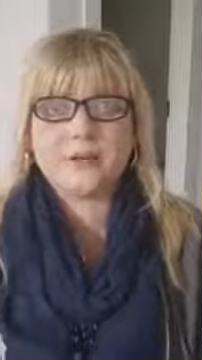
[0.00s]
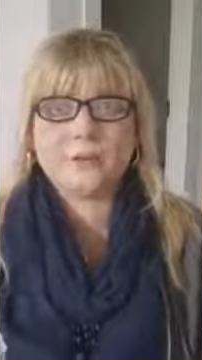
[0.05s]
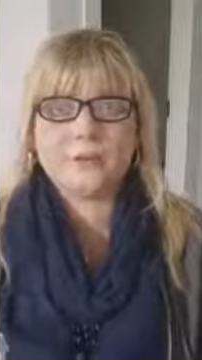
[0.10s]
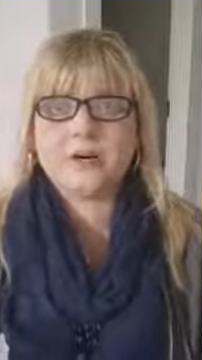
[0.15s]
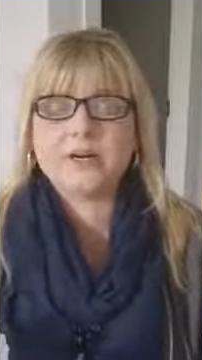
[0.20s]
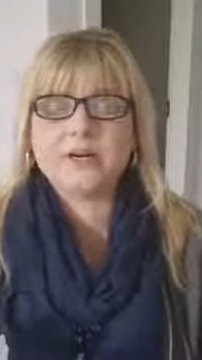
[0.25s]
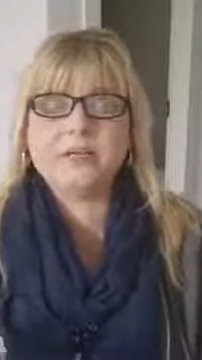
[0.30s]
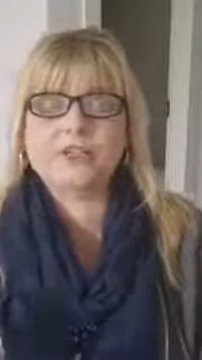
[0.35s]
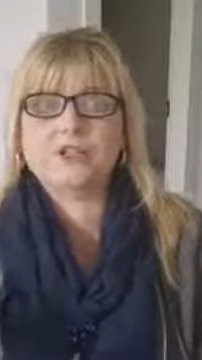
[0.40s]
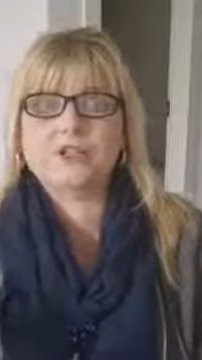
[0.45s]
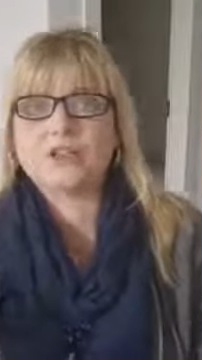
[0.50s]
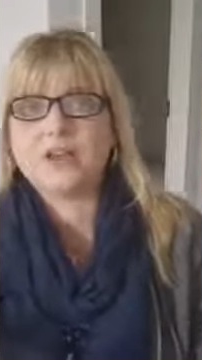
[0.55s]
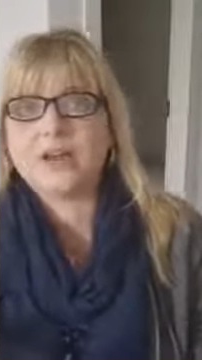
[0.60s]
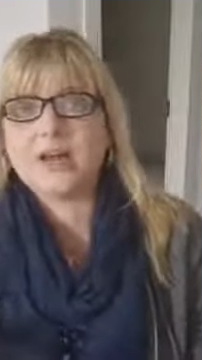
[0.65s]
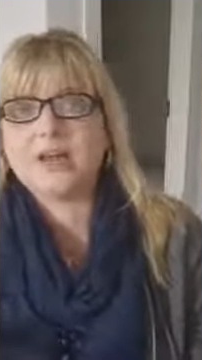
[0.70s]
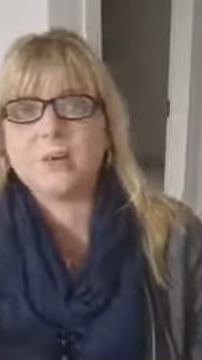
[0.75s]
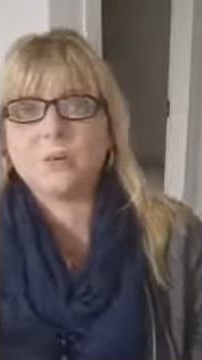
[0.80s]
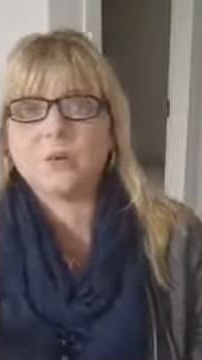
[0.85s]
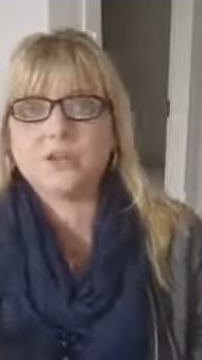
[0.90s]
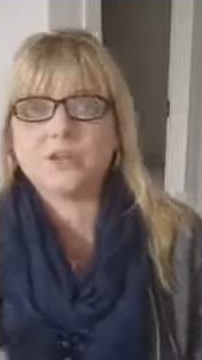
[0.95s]
Where is
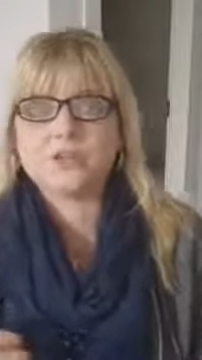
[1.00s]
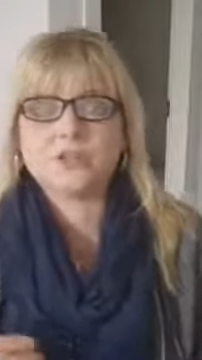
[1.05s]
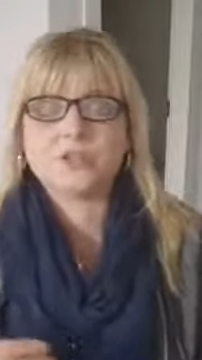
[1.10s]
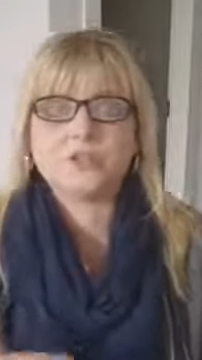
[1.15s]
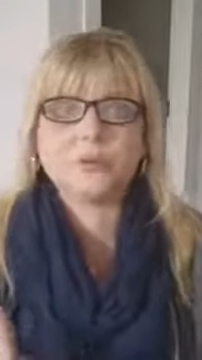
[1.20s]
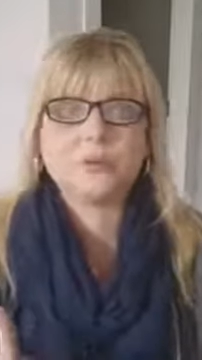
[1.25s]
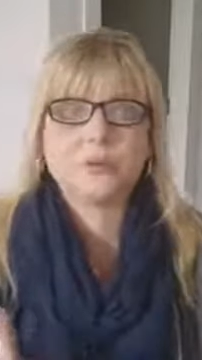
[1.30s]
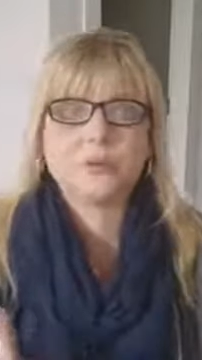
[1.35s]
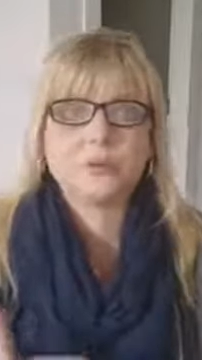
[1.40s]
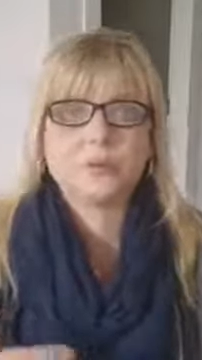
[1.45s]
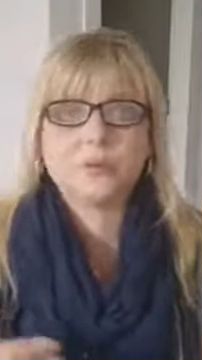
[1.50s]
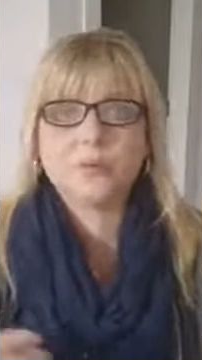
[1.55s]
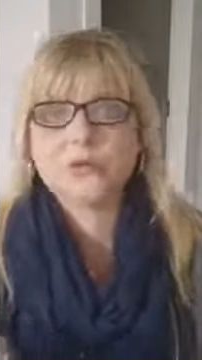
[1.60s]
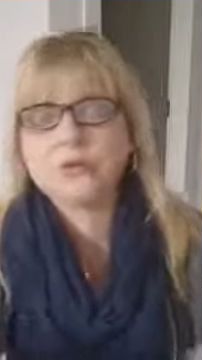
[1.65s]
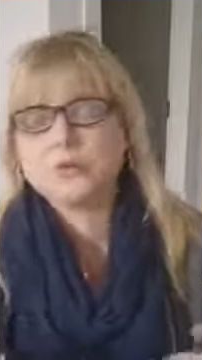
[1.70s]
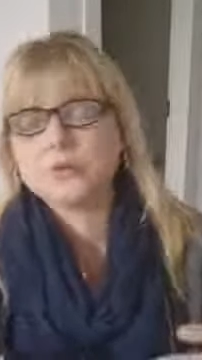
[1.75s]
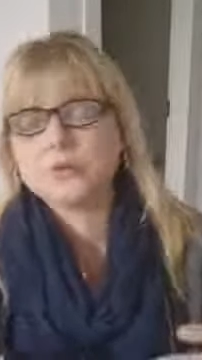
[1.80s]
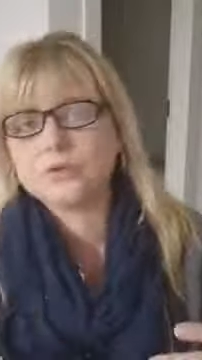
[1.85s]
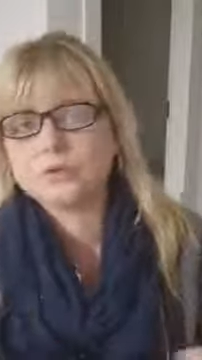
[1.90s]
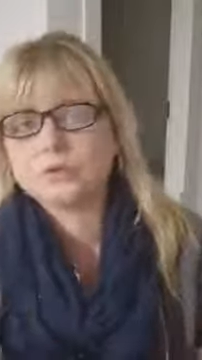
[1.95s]
Jane? What's she doing? We
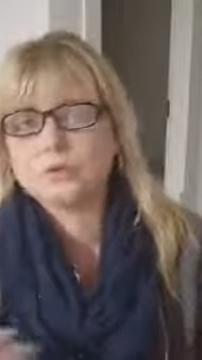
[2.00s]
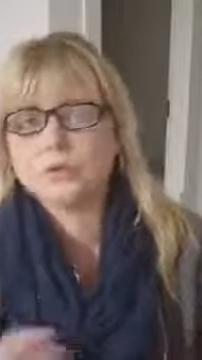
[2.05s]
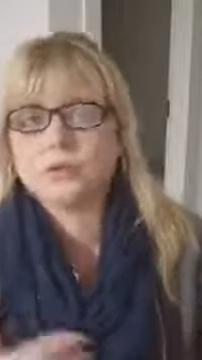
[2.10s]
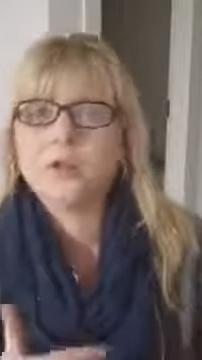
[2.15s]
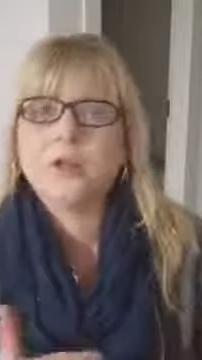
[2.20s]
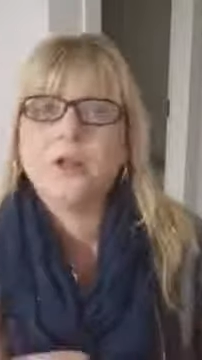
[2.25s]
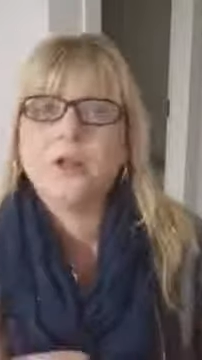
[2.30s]
used to